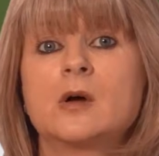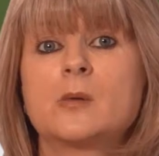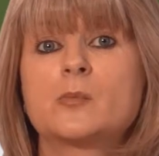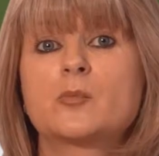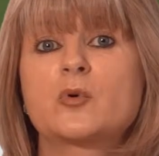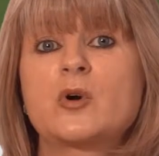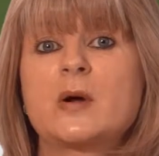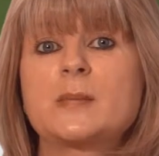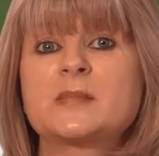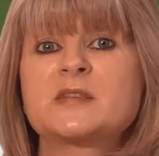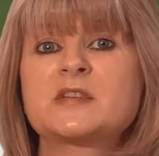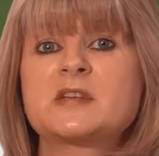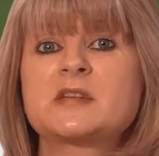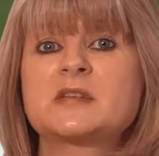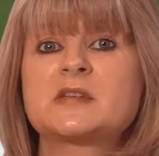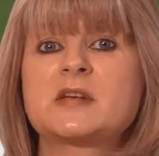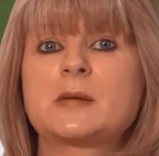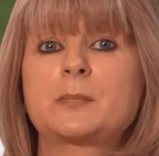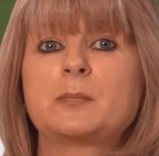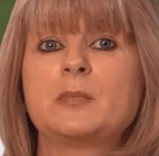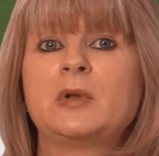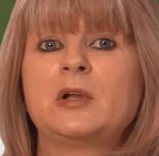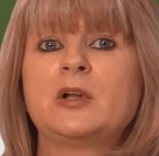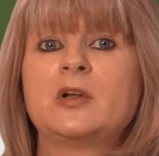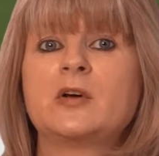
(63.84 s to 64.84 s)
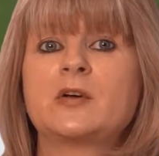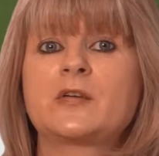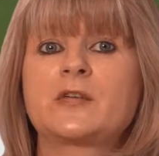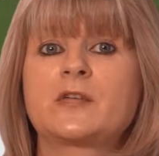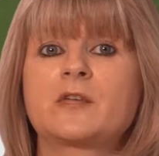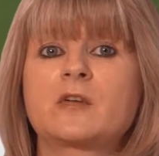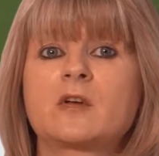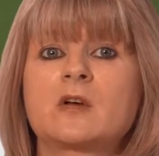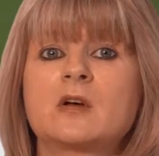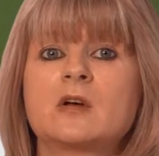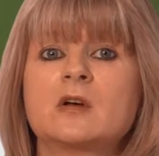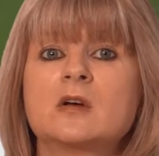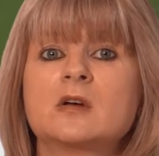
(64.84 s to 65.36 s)
Premises at
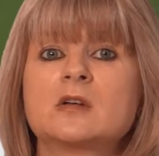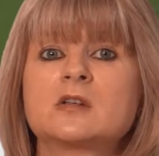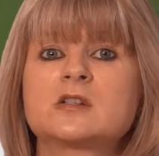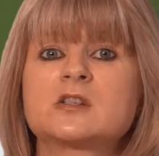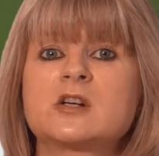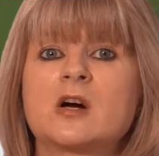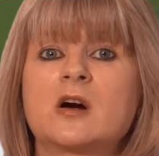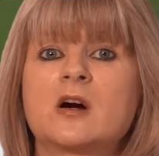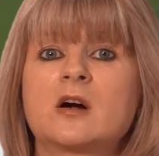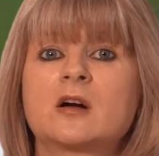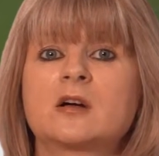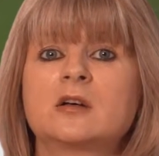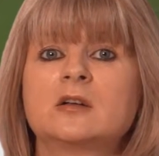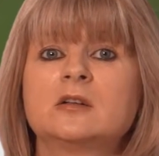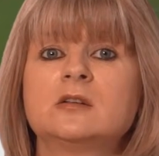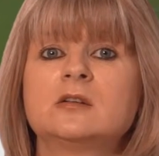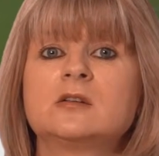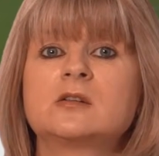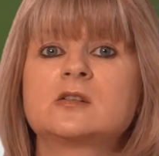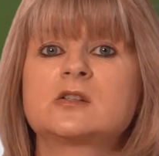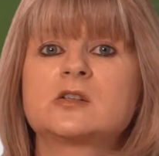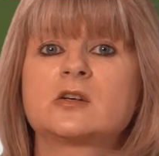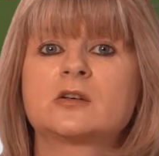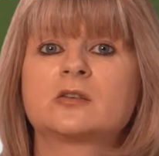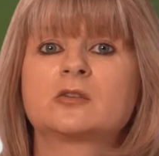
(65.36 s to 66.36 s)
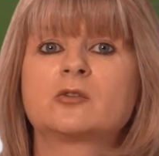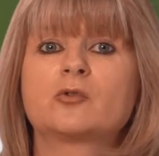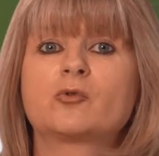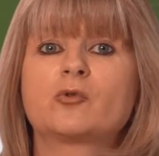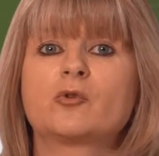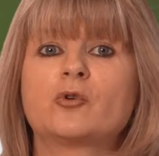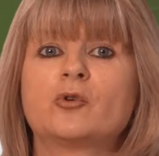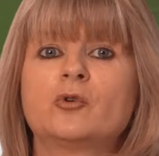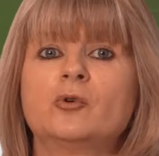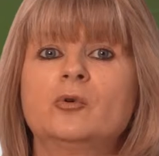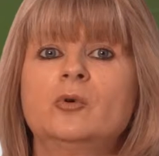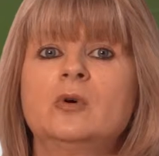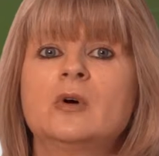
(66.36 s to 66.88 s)
Mollusk, Dargan,
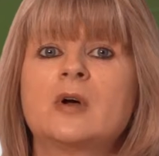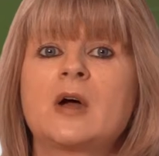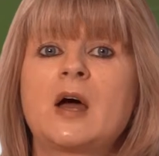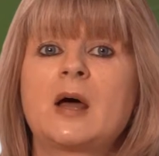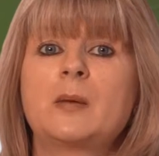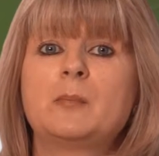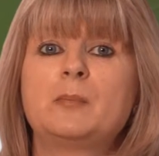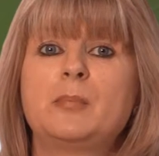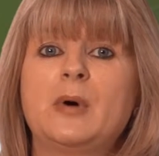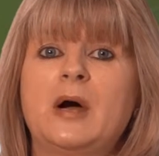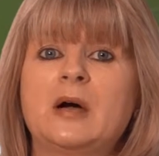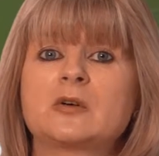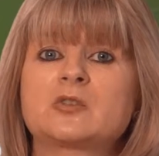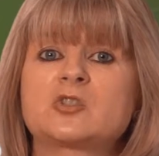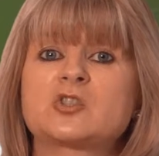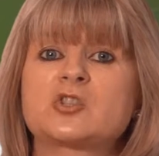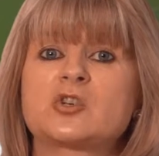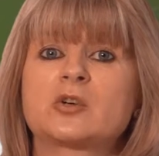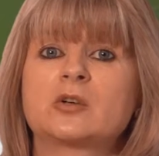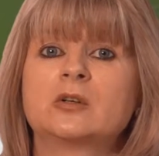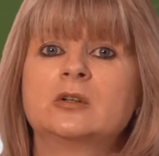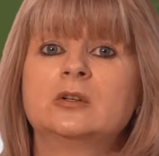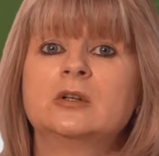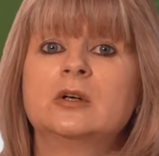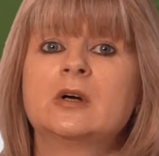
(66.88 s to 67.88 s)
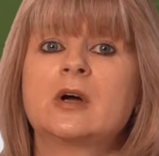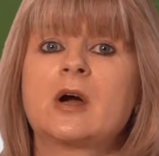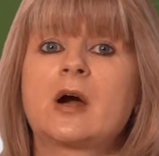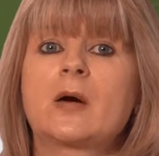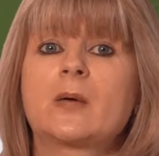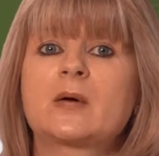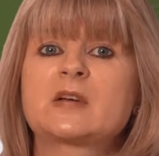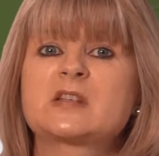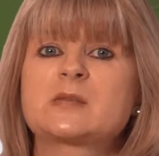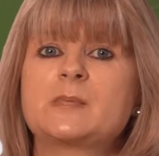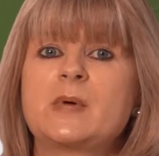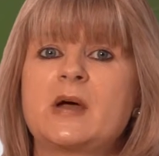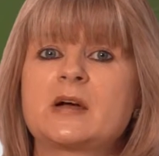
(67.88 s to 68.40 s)
Duncrew and Boucher are
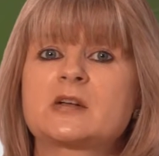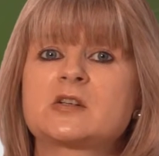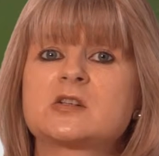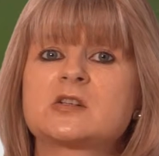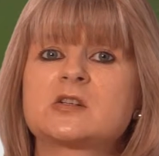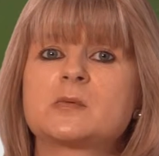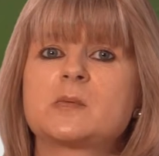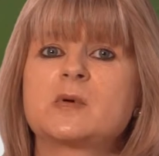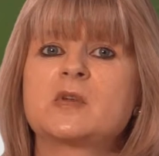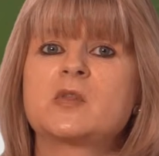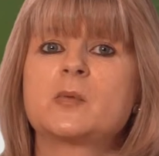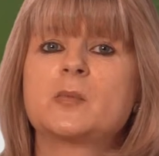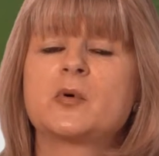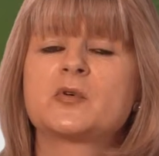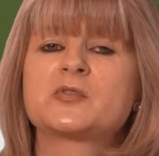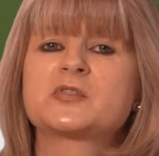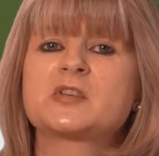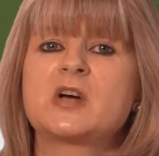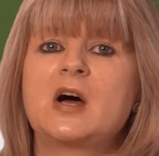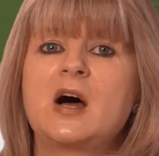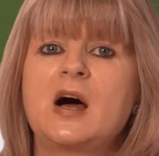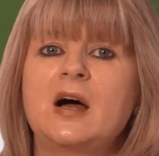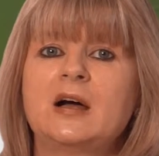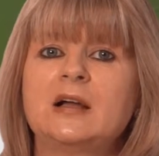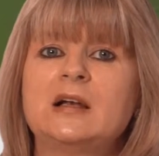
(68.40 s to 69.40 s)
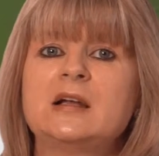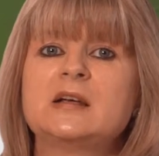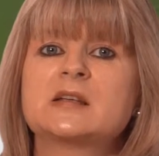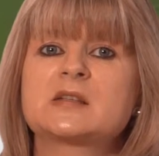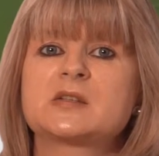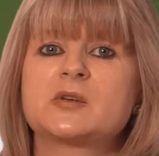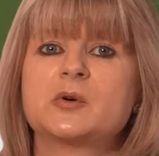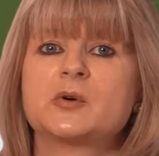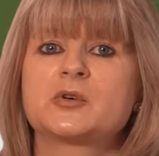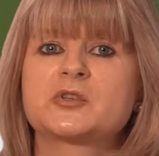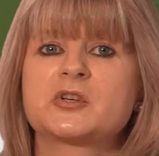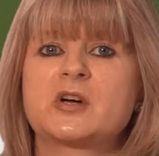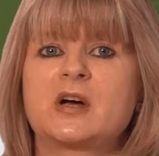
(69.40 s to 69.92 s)
expected to be the most highly
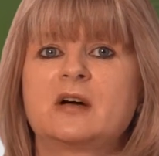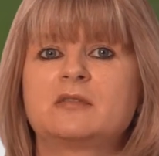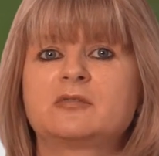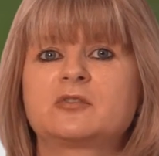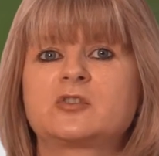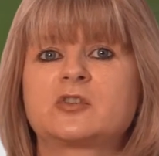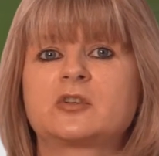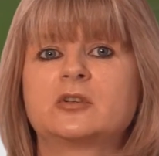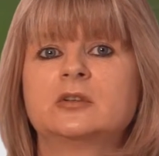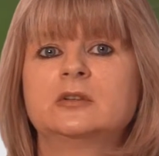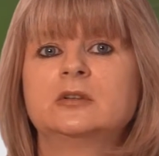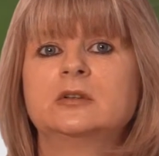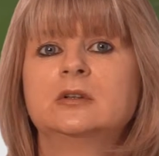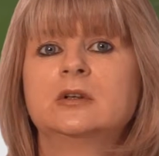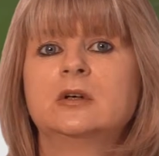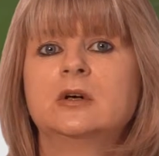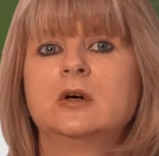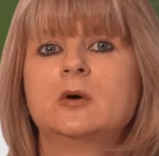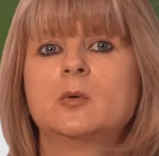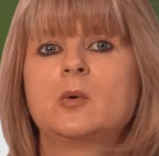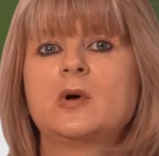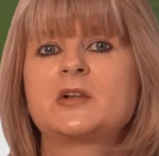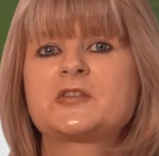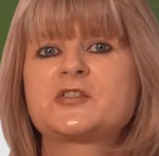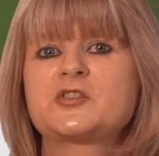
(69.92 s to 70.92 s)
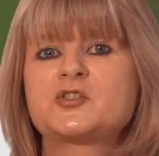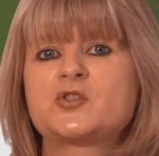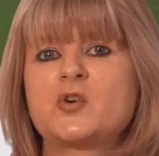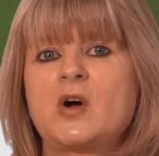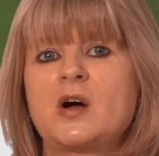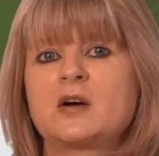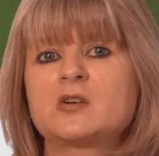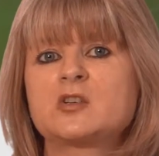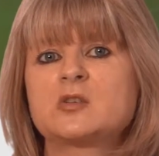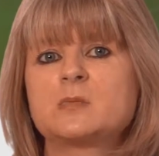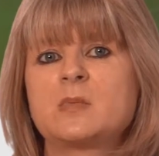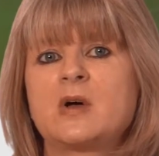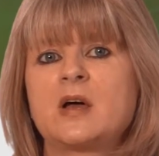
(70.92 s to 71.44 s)
sought after, while
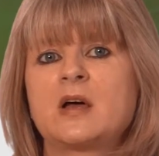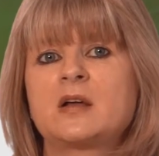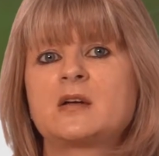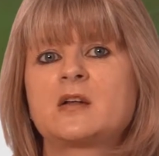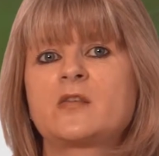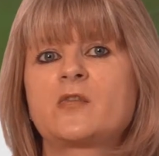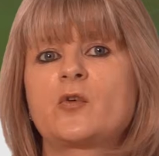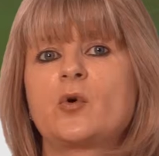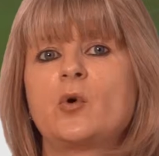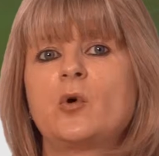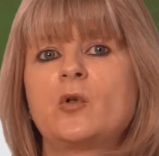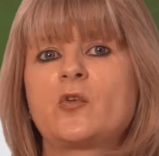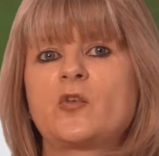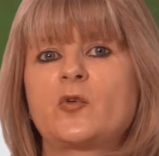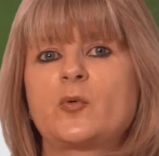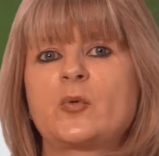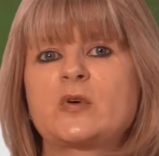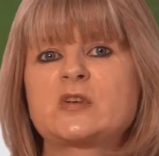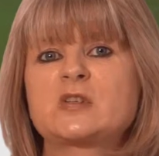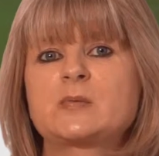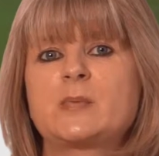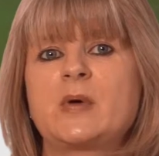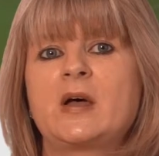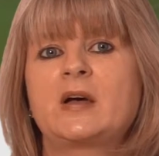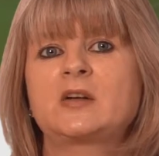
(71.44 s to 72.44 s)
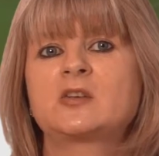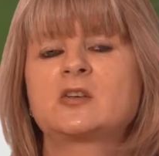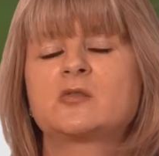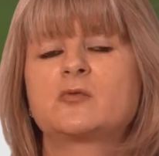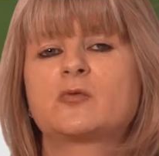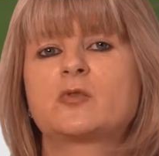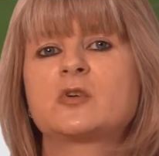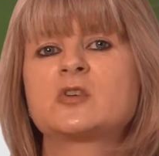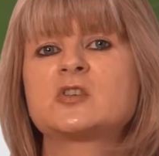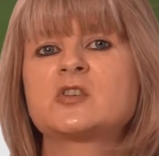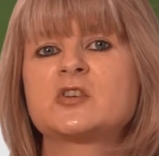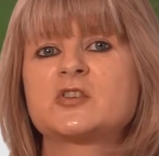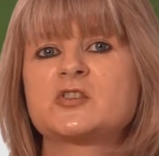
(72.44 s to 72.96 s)
strong demand is also expected
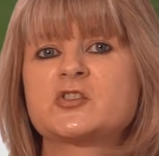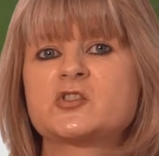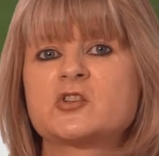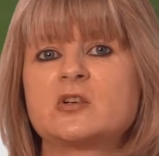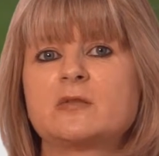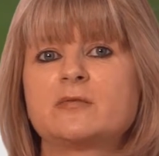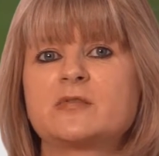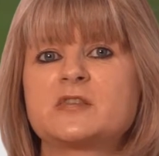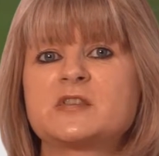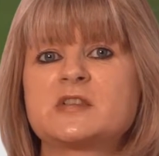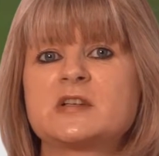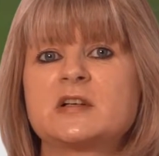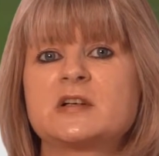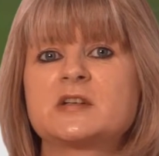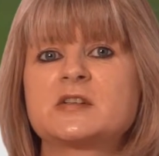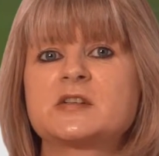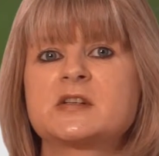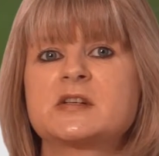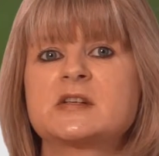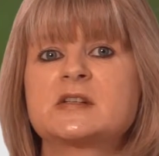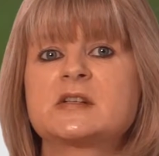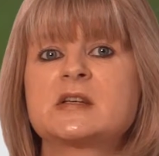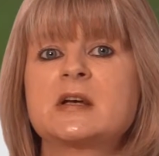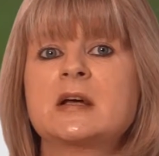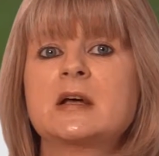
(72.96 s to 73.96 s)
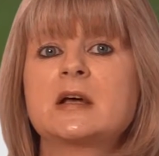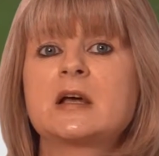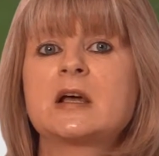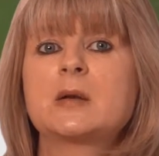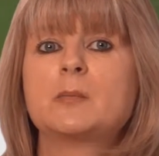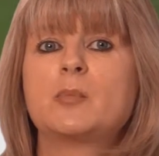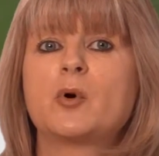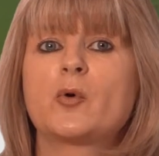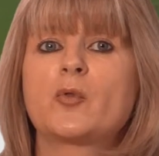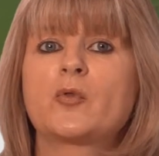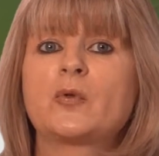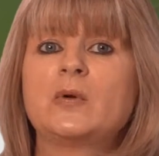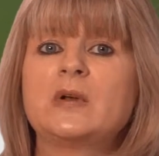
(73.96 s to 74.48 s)
for industrial facilities in
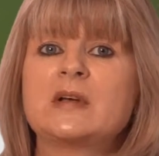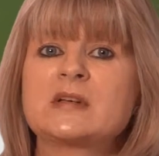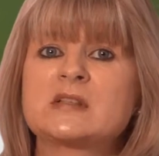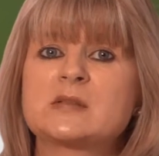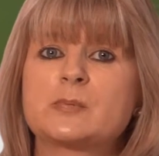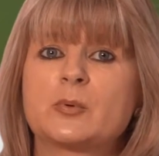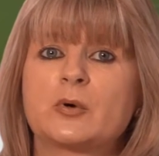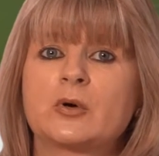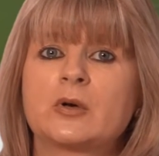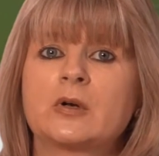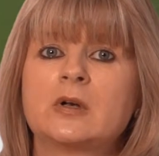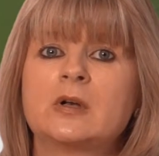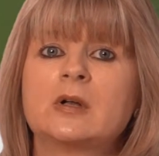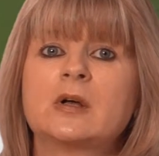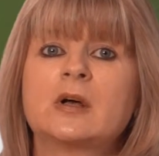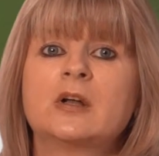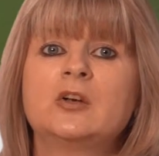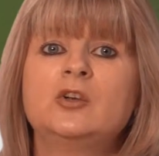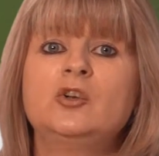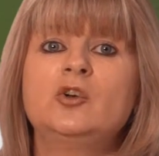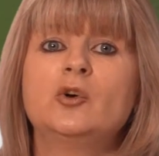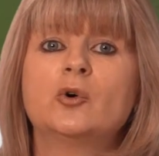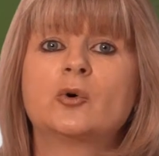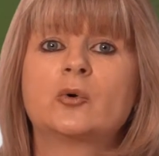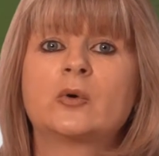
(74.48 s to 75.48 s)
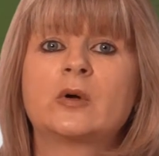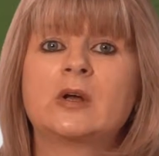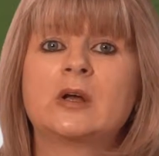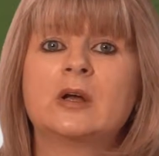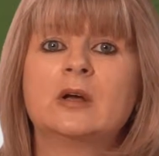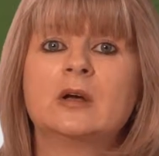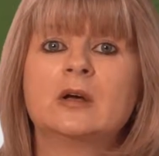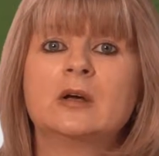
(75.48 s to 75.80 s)
both Lisburn and Newry,